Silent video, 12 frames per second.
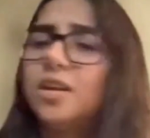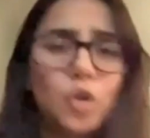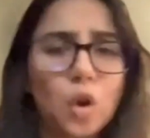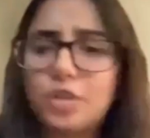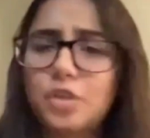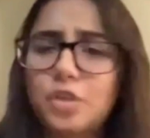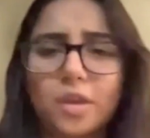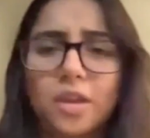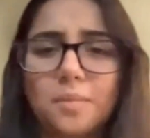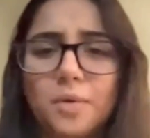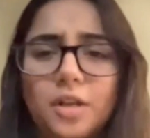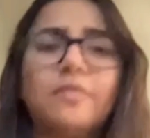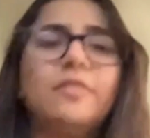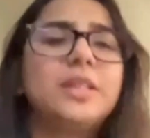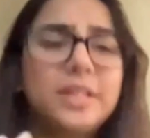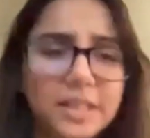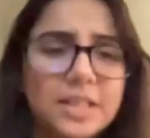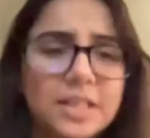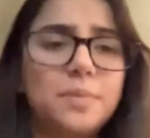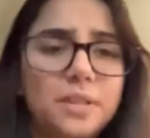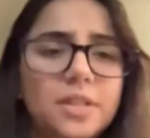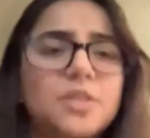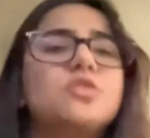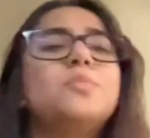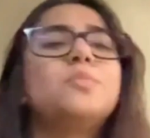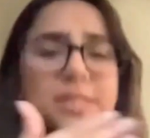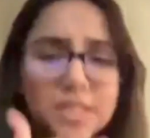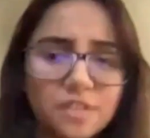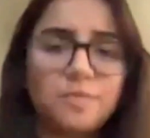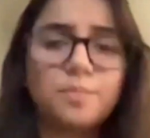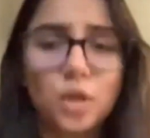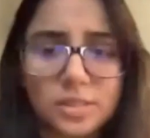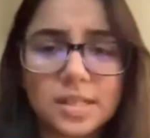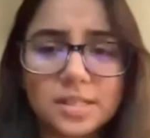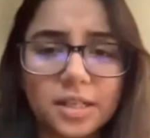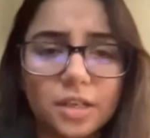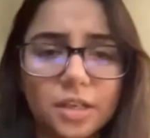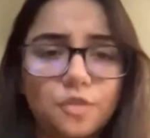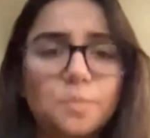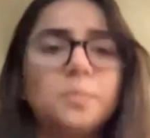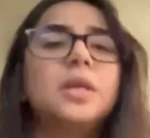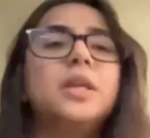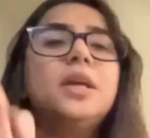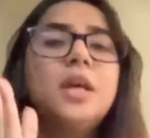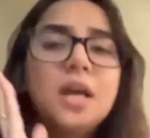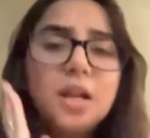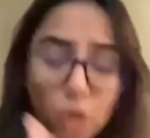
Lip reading: not talking about everything, keeping things to myself, processing it for me,